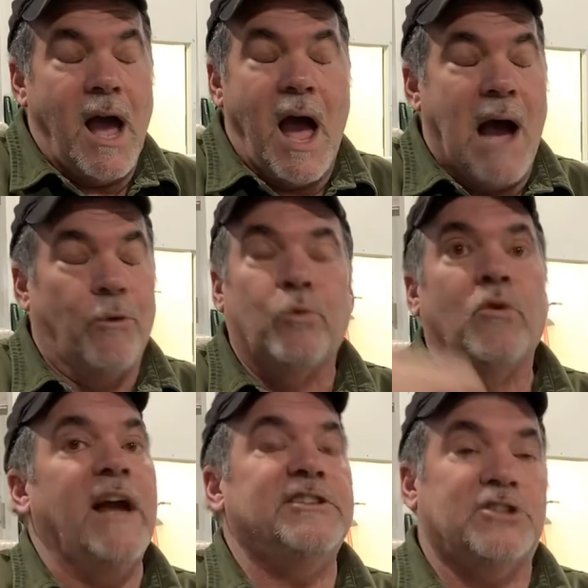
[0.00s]

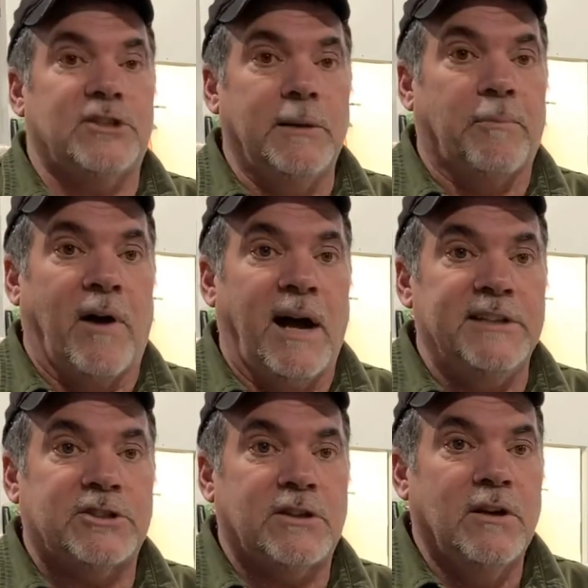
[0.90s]
outrageously
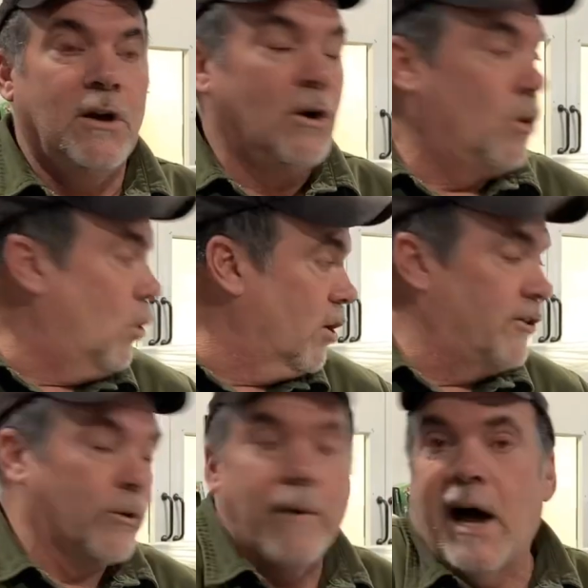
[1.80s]
priced, or
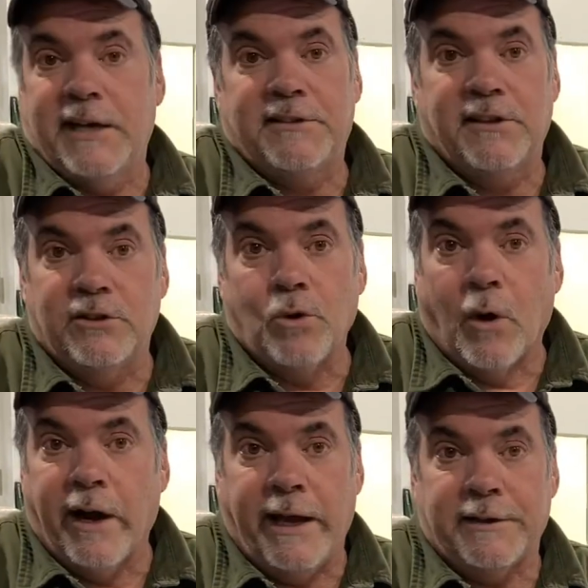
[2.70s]
they're rotted to the
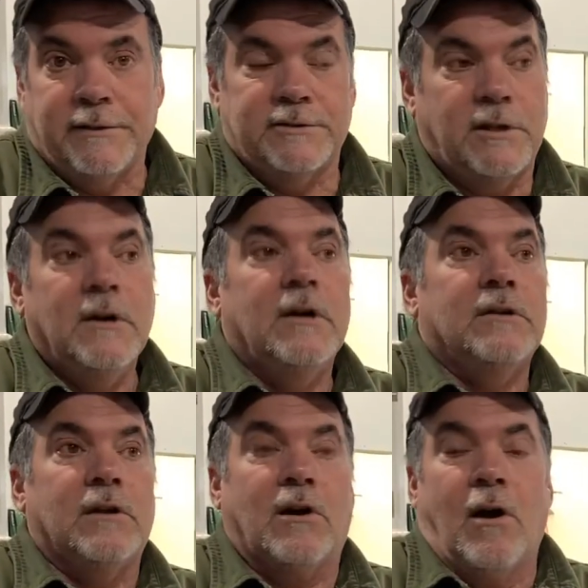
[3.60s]
door handles.
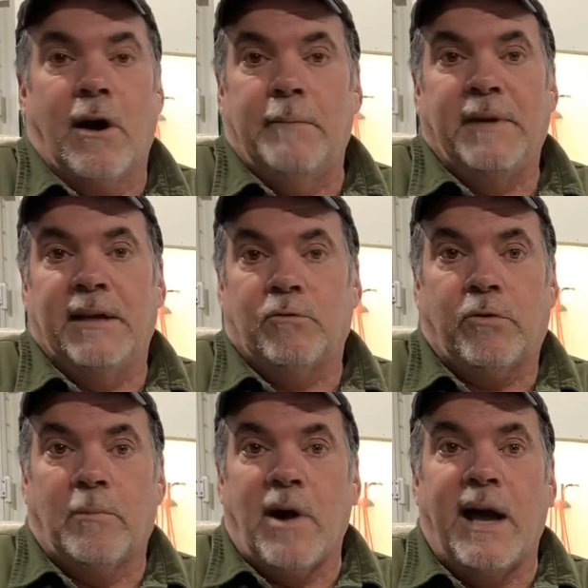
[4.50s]
The car I'm getting
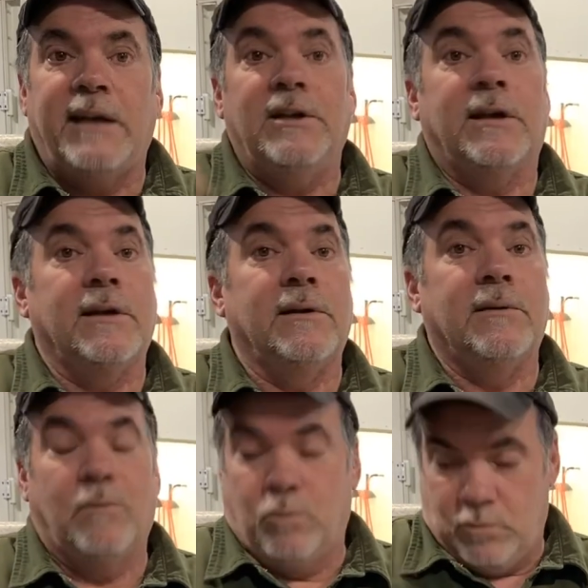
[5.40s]
from Ryan, you can,
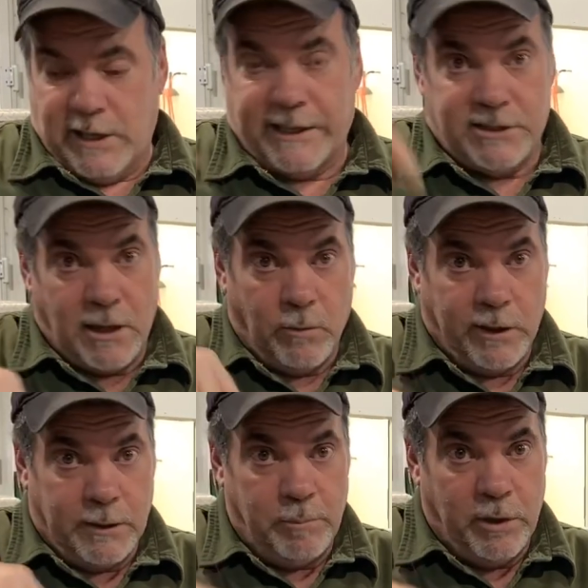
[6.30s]
like I said, we're
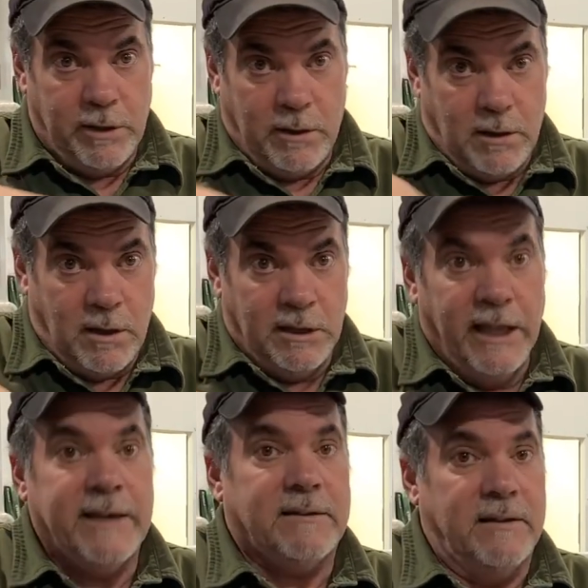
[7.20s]
going to put a
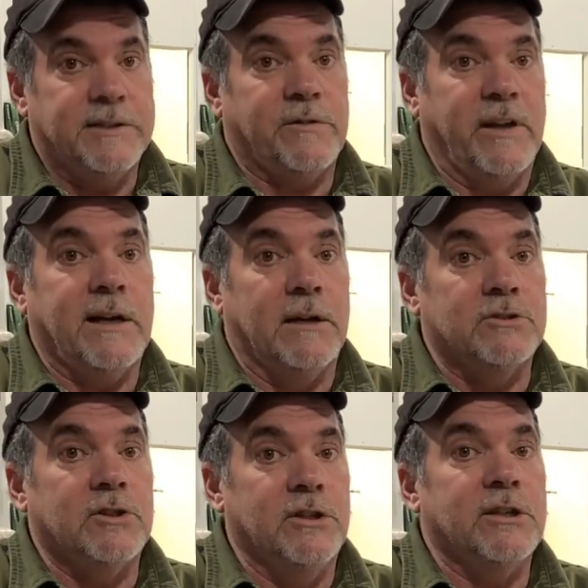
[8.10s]
link to his video
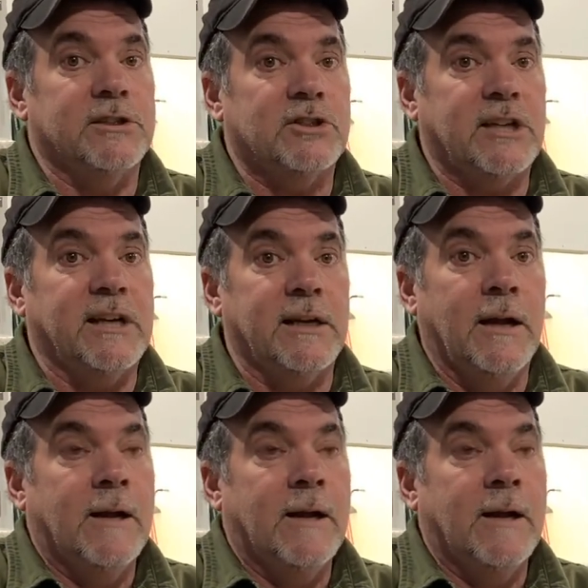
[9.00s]
so you can see it.